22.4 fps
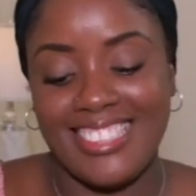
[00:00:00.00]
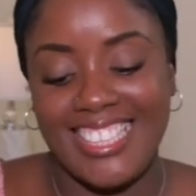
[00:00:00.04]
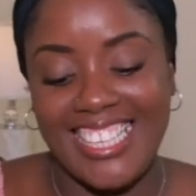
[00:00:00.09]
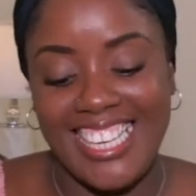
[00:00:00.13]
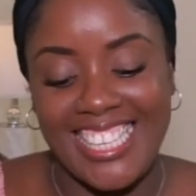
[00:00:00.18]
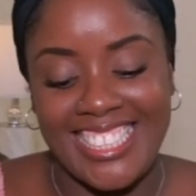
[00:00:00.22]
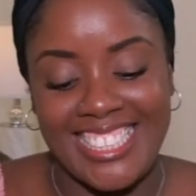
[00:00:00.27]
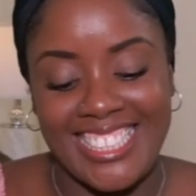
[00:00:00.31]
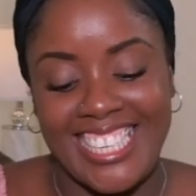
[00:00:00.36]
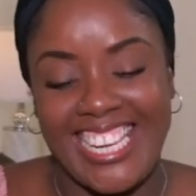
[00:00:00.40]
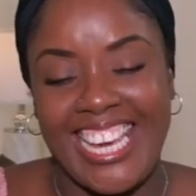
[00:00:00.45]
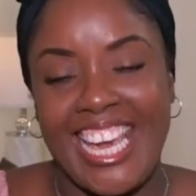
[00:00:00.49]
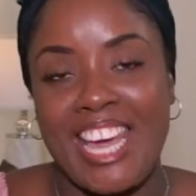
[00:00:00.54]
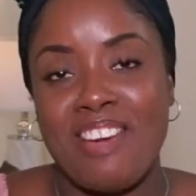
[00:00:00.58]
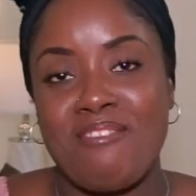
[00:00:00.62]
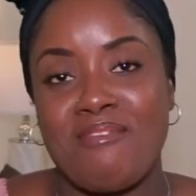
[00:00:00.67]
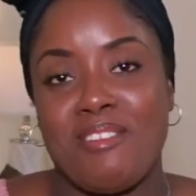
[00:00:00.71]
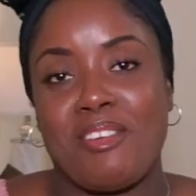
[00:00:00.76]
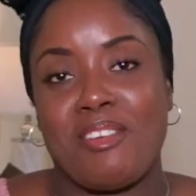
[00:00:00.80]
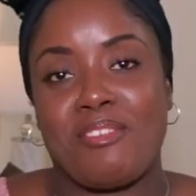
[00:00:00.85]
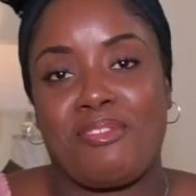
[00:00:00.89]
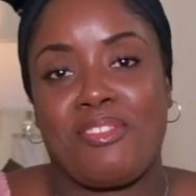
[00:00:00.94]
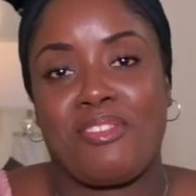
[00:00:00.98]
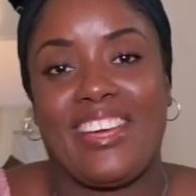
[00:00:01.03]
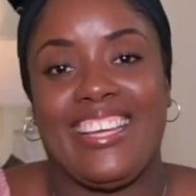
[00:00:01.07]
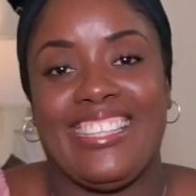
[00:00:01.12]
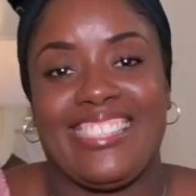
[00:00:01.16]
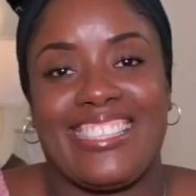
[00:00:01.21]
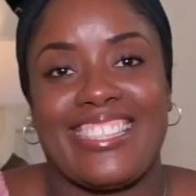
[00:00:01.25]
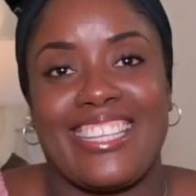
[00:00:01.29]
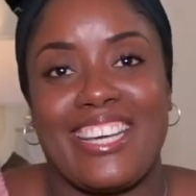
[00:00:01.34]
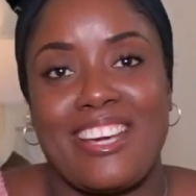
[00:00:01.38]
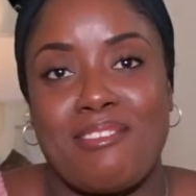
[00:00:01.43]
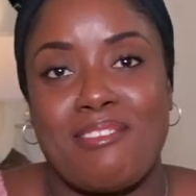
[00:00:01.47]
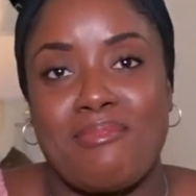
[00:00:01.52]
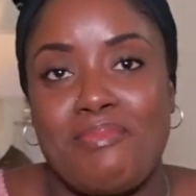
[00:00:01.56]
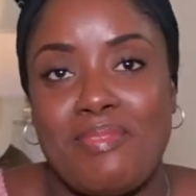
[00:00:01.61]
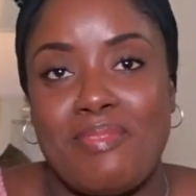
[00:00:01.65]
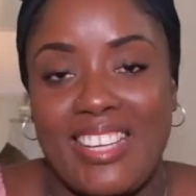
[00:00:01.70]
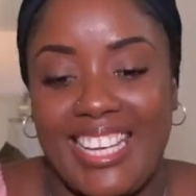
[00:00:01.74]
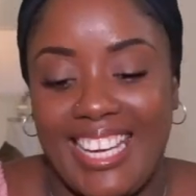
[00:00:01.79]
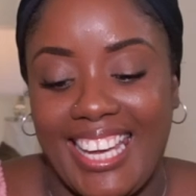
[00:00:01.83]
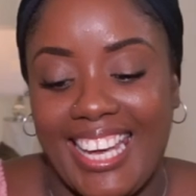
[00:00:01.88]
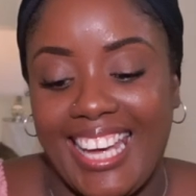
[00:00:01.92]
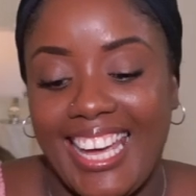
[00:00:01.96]
it came up facing
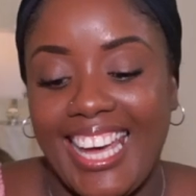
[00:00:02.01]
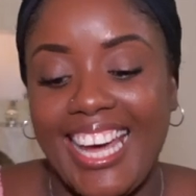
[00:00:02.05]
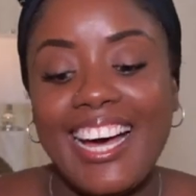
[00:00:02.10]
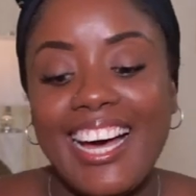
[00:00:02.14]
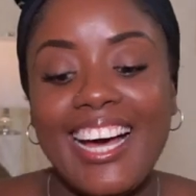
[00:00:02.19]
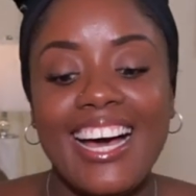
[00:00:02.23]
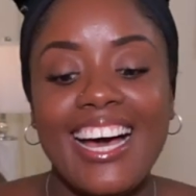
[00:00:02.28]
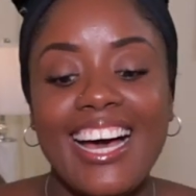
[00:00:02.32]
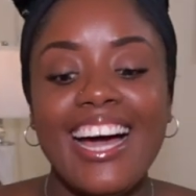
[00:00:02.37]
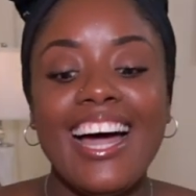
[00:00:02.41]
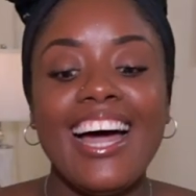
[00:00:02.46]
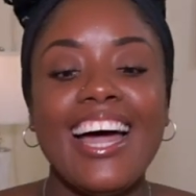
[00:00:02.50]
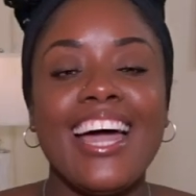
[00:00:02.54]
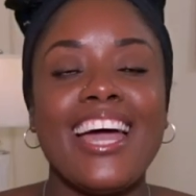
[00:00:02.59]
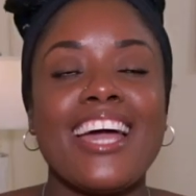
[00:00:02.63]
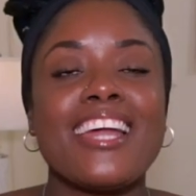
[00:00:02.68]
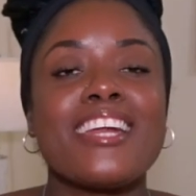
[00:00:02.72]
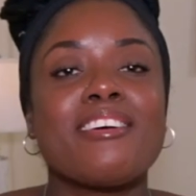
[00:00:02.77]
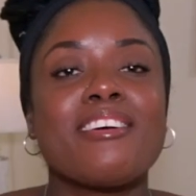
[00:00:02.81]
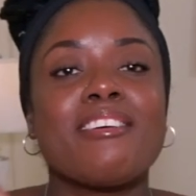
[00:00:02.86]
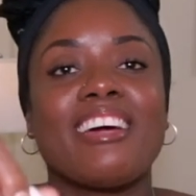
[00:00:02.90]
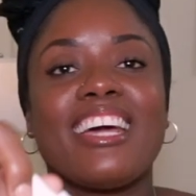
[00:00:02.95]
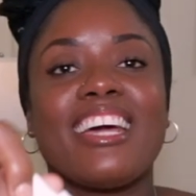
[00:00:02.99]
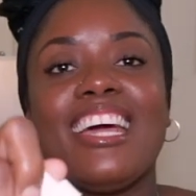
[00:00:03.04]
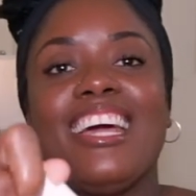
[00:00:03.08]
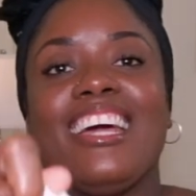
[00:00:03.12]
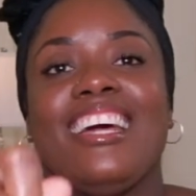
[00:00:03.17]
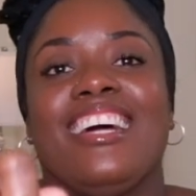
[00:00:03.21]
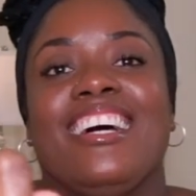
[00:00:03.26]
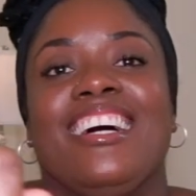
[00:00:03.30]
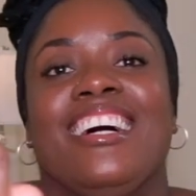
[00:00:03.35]
me. Anyway,